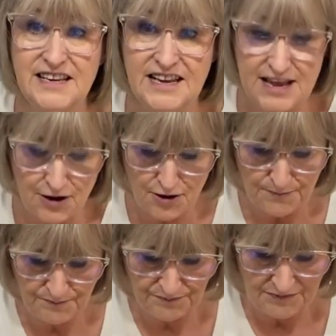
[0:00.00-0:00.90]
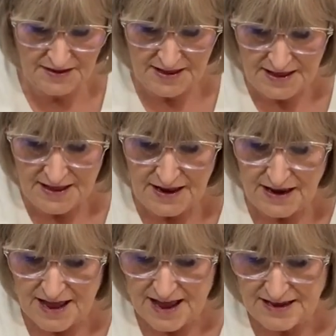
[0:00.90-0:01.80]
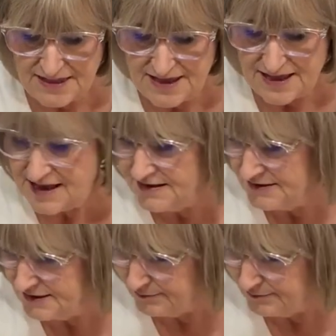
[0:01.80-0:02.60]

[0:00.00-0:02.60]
in here like this,